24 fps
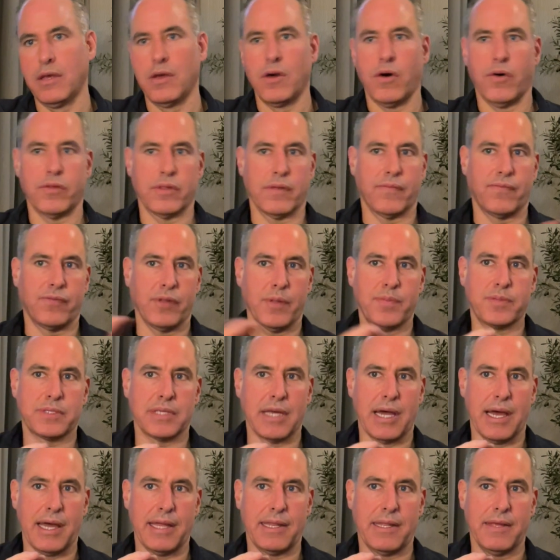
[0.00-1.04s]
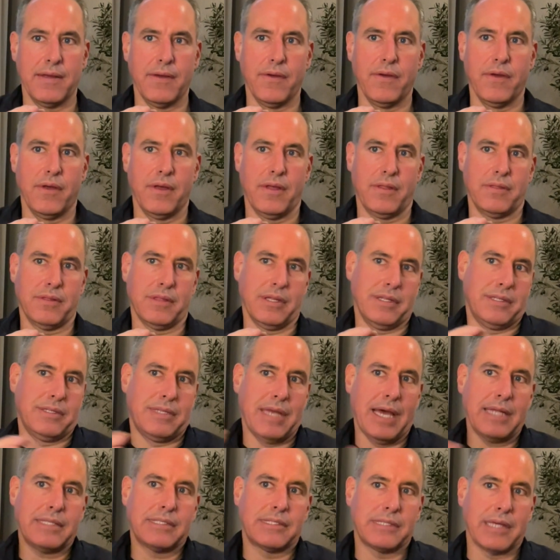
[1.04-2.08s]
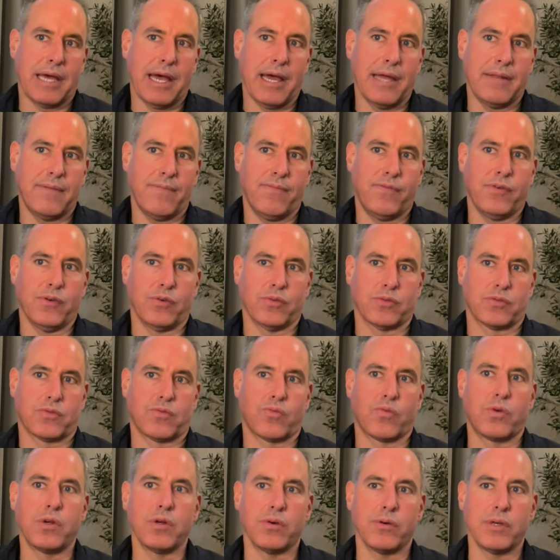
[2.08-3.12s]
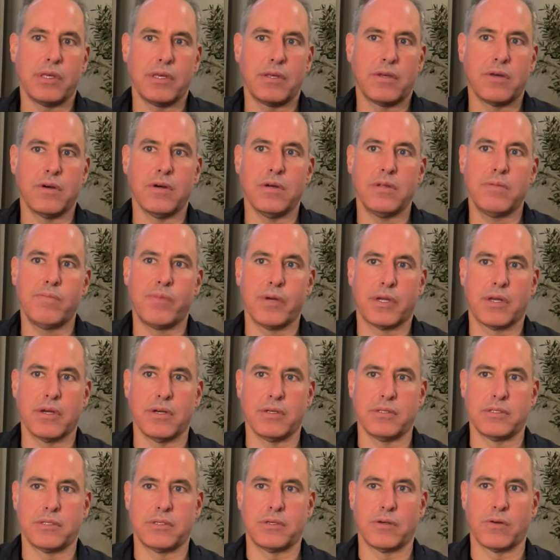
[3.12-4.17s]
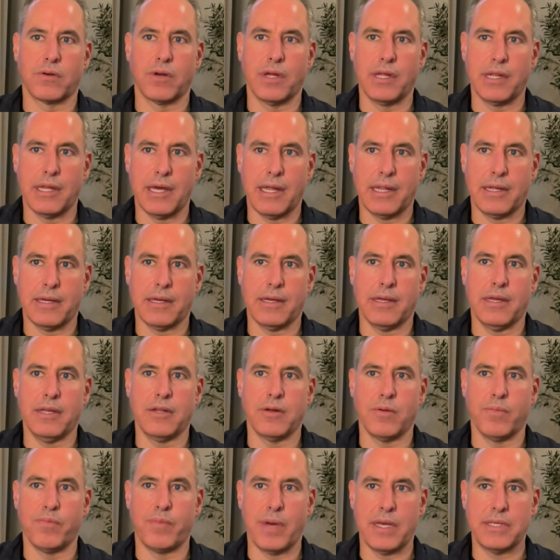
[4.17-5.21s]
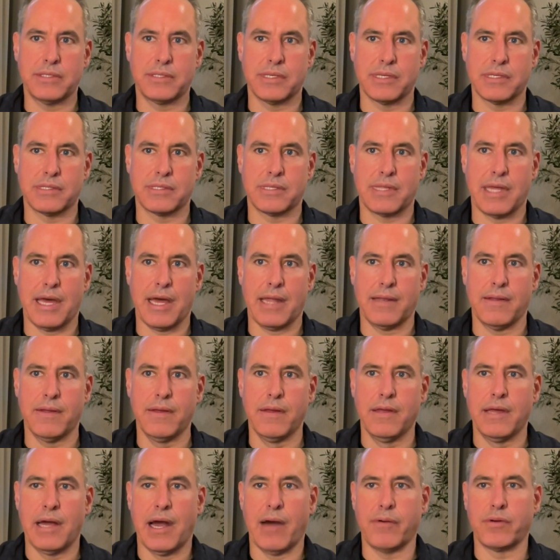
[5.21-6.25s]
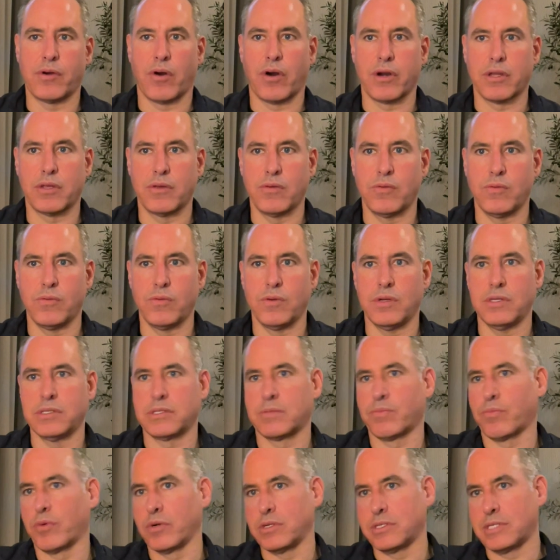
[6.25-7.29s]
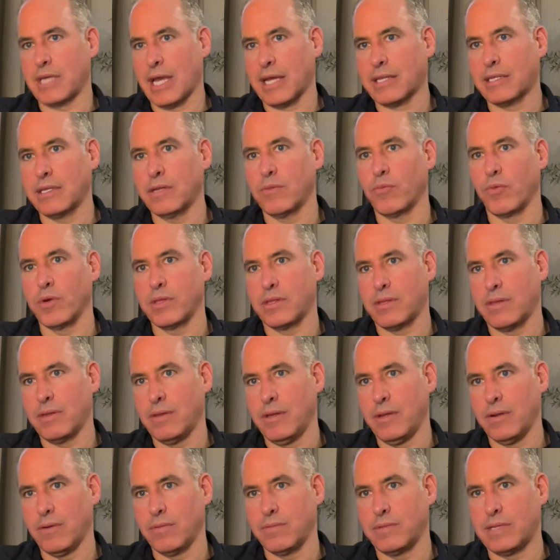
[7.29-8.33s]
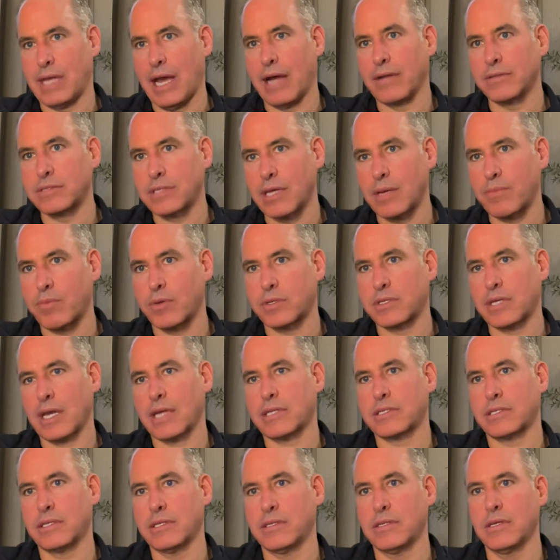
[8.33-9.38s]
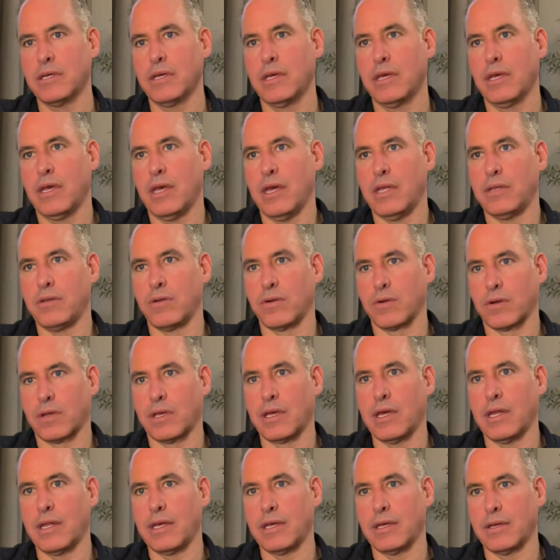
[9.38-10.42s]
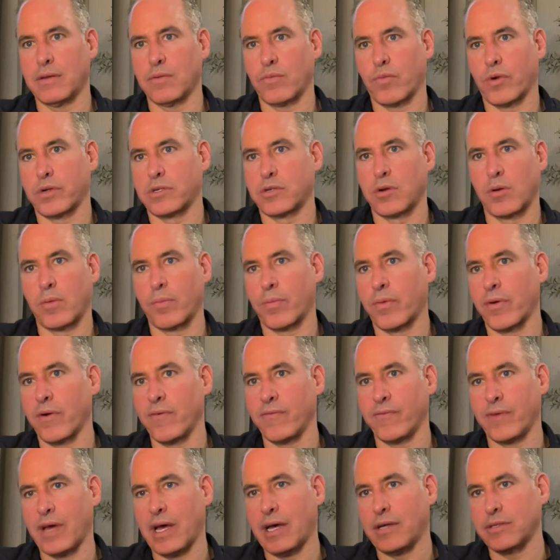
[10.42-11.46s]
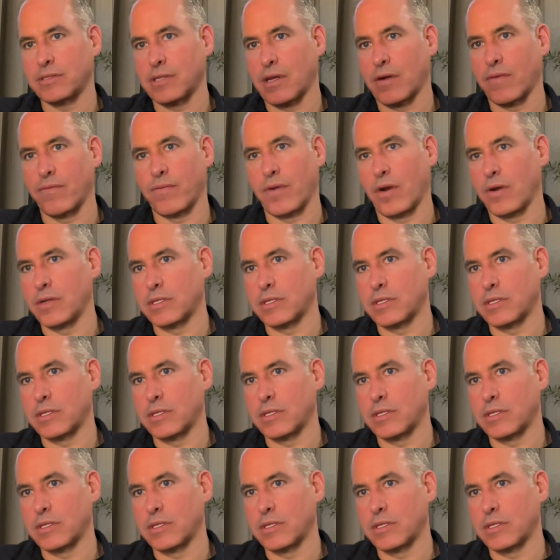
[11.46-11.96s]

On the flip side, the debt side feels really good because you're in at a basis that I would argue is protected with downside protection, and you're getting return profiles that are very